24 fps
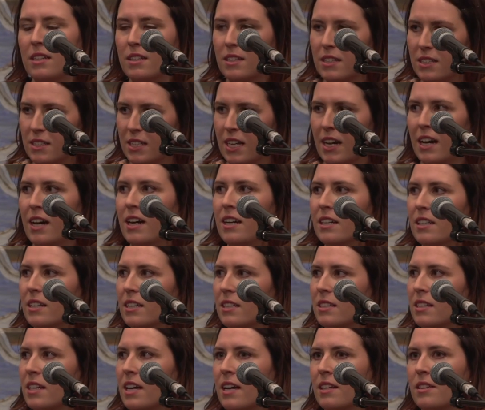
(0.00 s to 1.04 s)
the dark
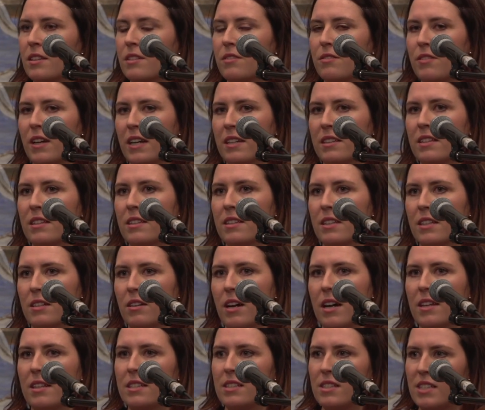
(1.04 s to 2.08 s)
and the fact that there
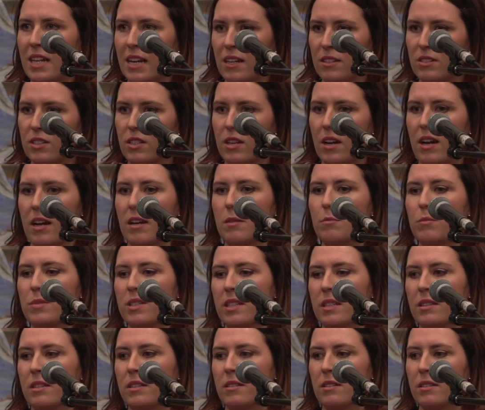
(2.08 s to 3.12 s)
are these down times
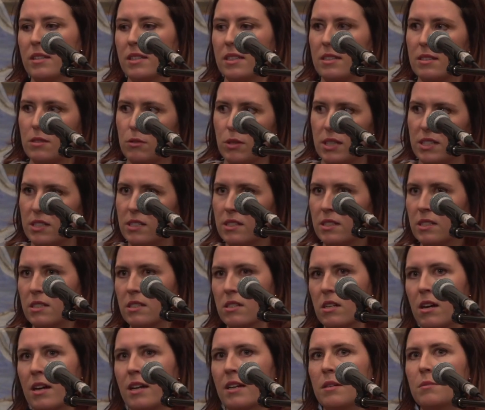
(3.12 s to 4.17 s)
and there are these questioning
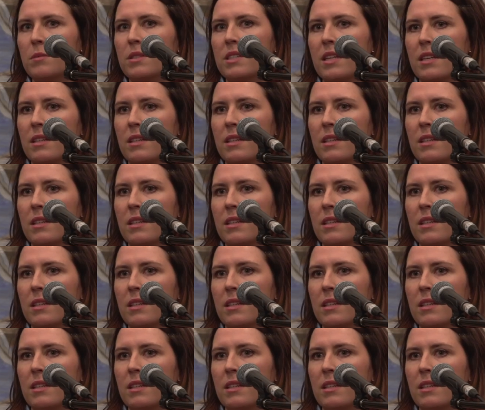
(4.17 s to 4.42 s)
times,